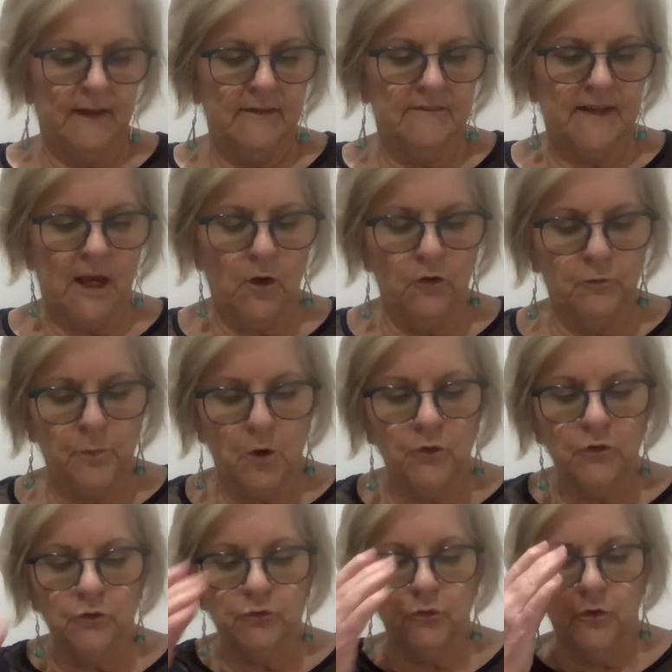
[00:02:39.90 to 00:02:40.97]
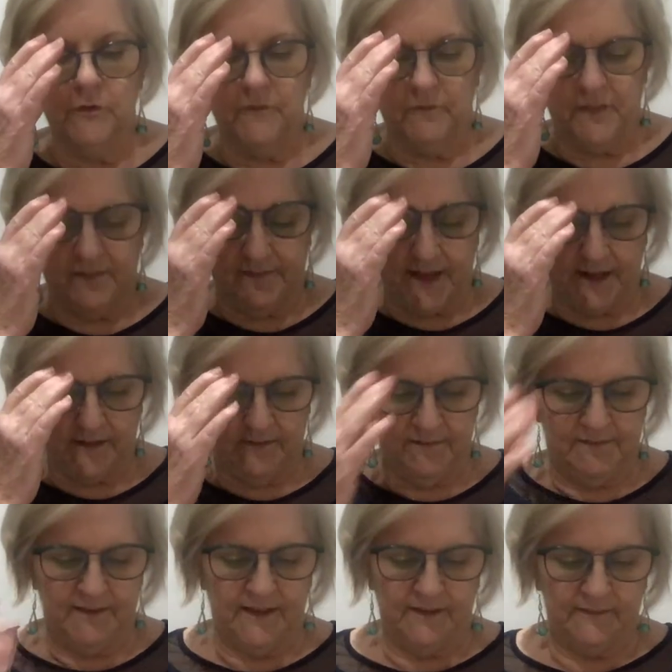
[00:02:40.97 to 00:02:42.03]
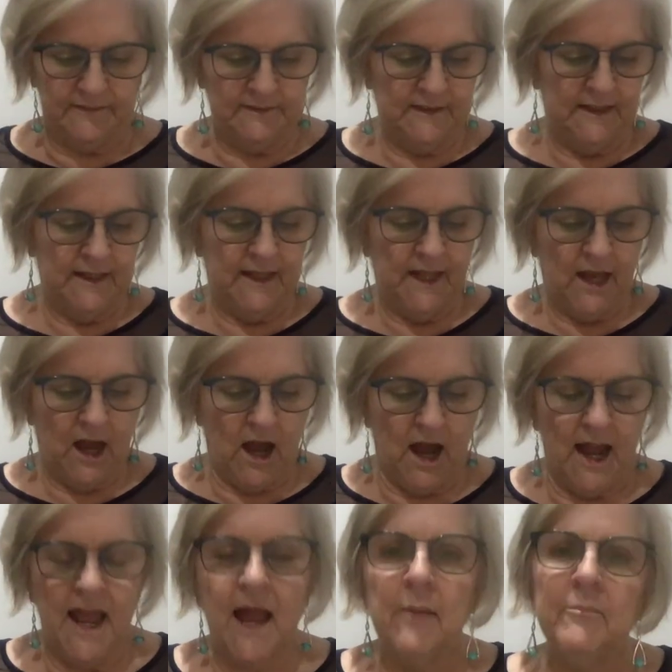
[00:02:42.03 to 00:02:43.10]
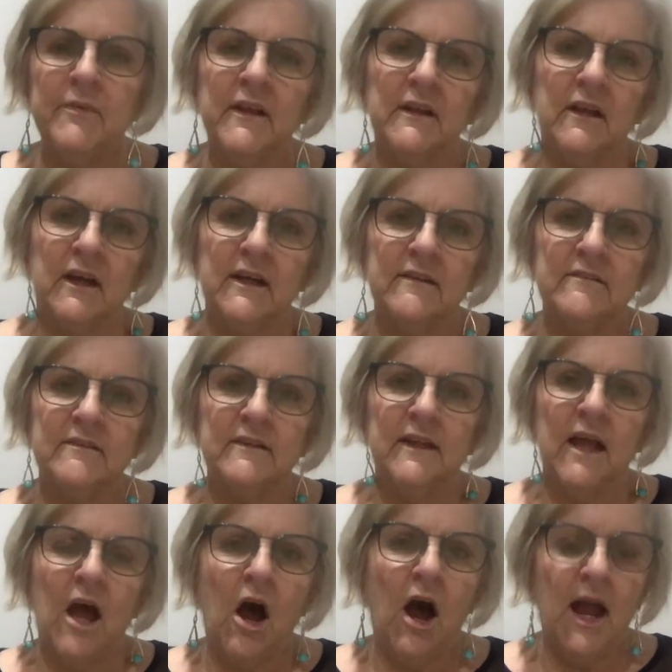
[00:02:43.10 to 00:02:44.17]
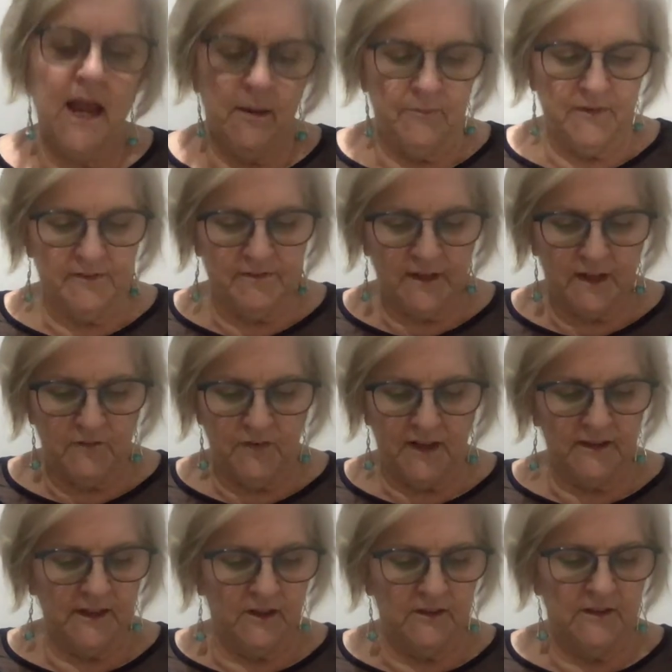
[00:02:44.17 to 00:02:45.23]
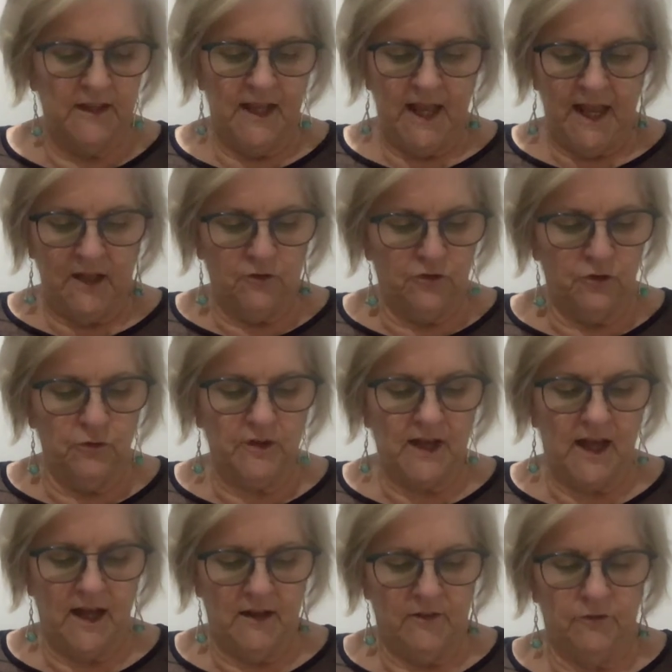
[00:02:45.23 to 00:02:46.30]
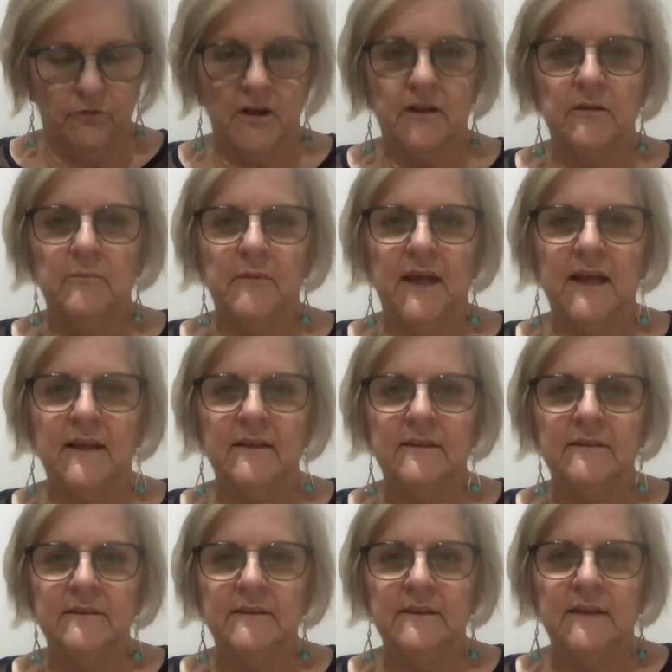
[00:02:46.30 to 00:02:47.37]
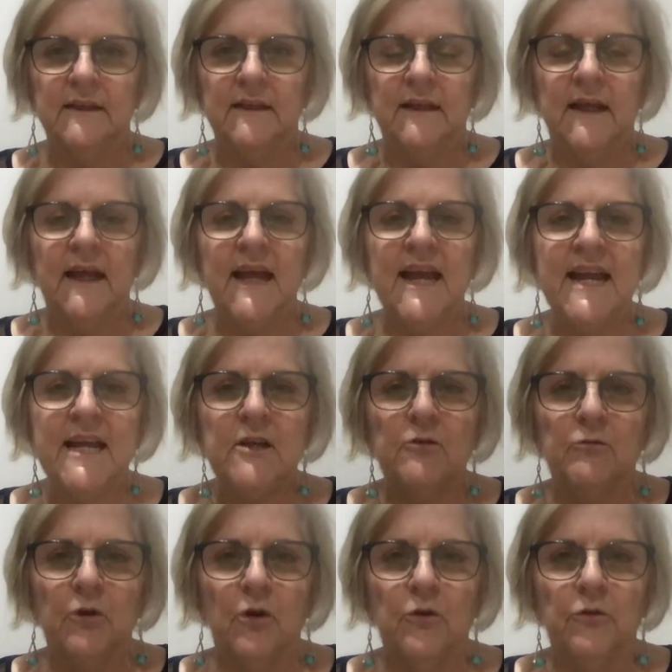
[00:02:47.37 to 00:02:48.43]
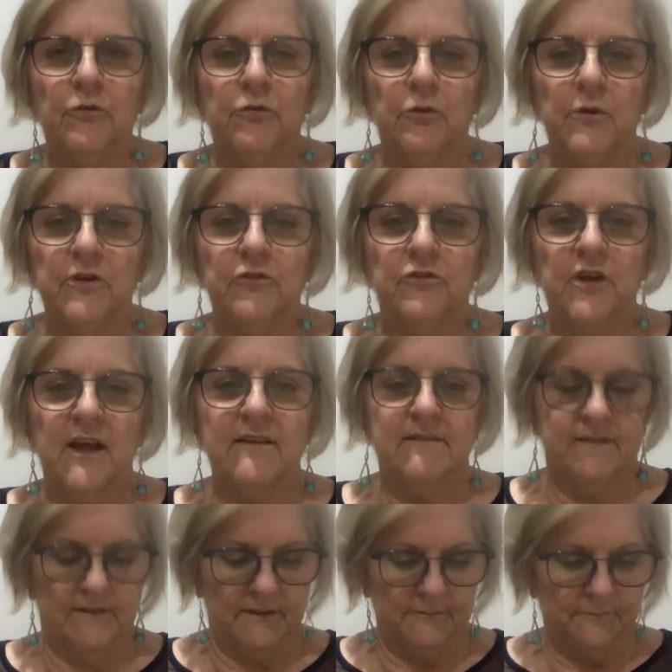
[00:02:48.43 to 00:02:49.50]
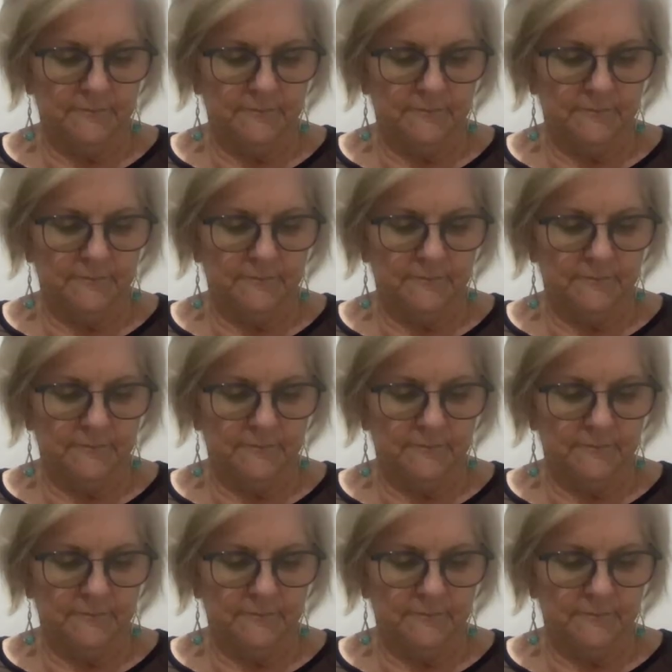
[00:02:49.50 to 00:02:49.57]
Teo spoke the truth of the second seal. I am the light. I am the son of Elion, and you can't threaten me. Heat rose through his chest.